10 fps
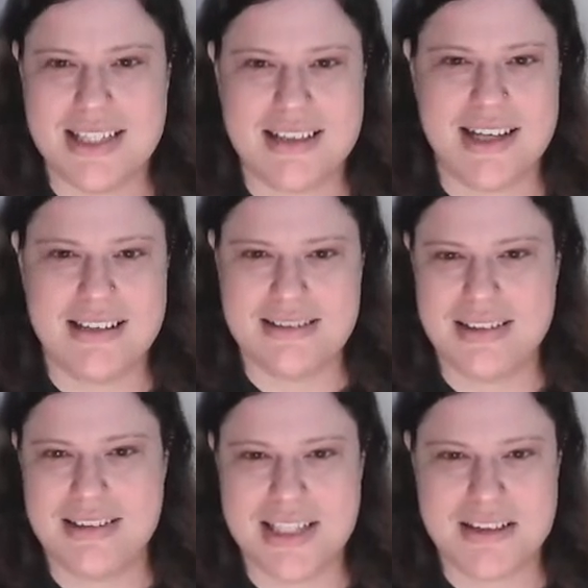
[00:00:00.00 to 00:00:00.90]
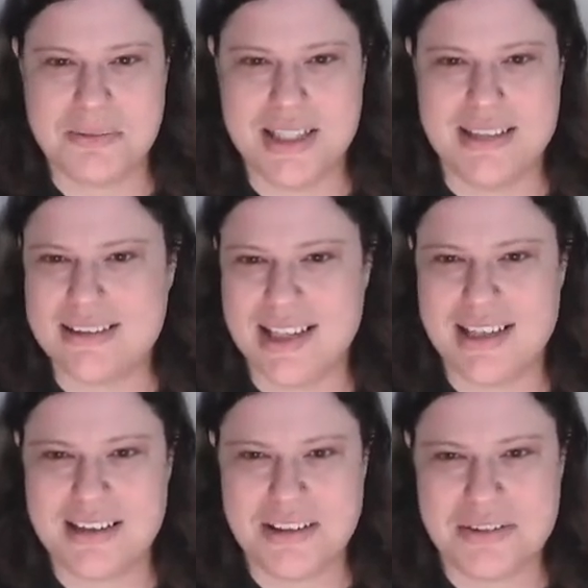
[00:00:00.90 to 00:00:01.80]
take that. I'll take the win.
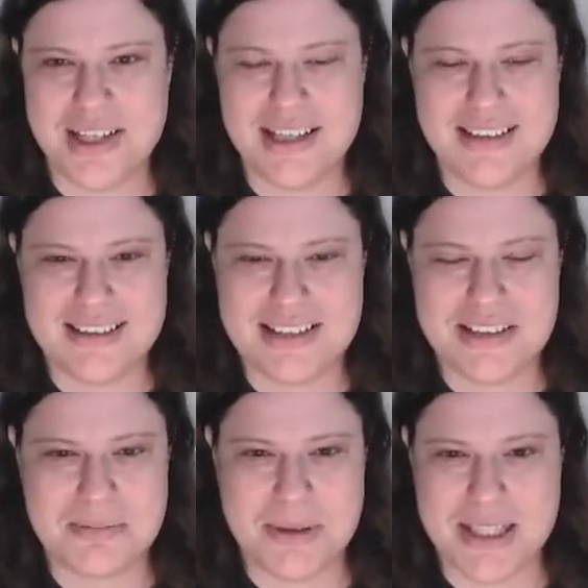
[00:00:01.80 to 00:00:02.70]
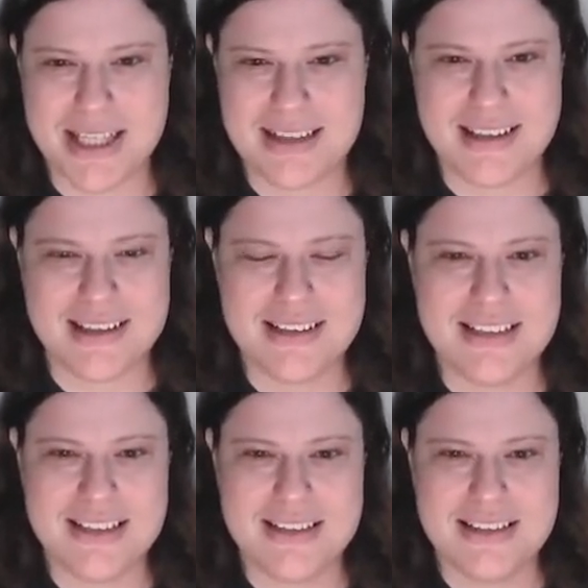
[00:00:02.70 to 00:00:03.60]
Getting it in 3. Just took me a while to get there.
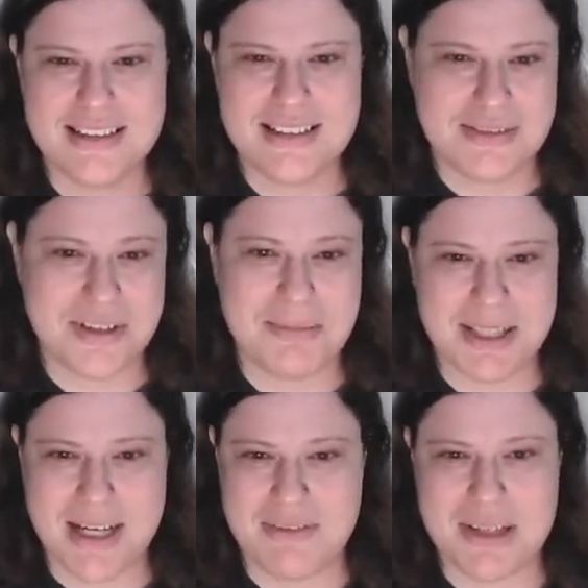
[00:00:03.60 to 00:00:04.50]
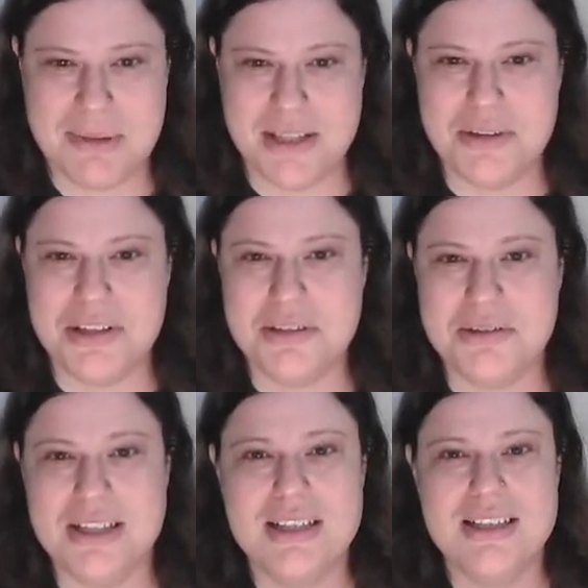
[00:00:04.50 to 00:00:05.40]
I was right about it having to be
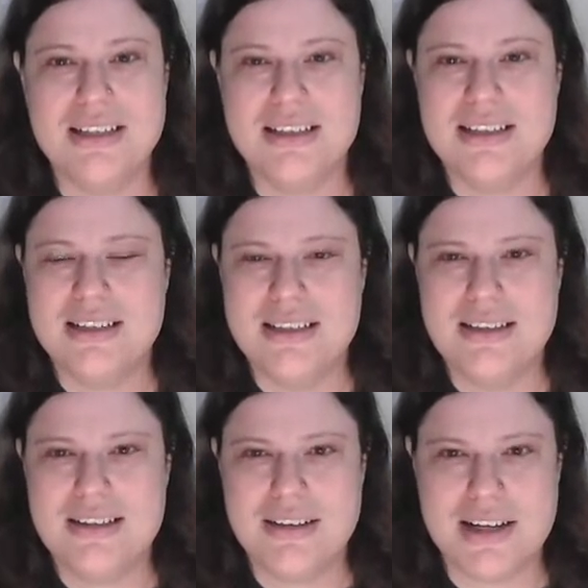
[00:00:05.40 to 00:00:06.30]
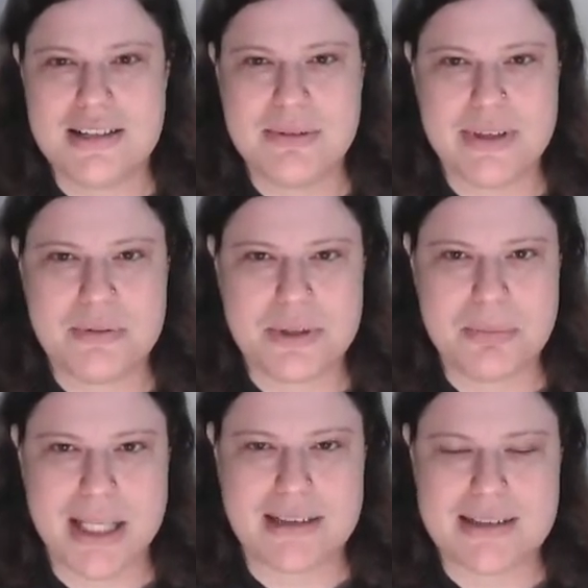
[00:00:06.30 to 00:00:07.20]
OU. Alright, let's move on to
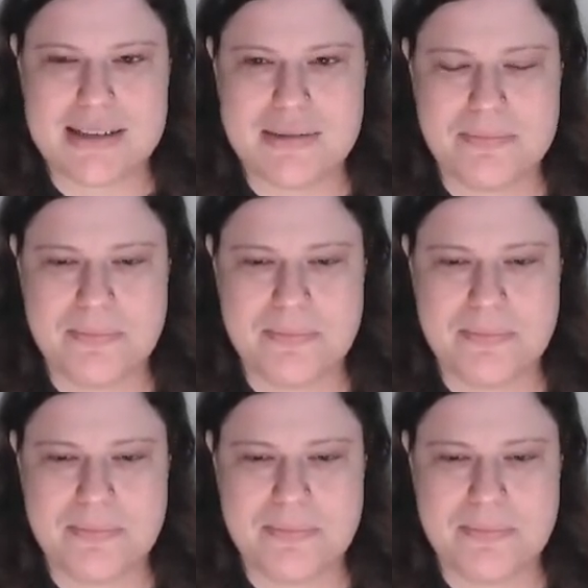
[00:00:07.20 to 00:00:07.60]
Wordlepeaks.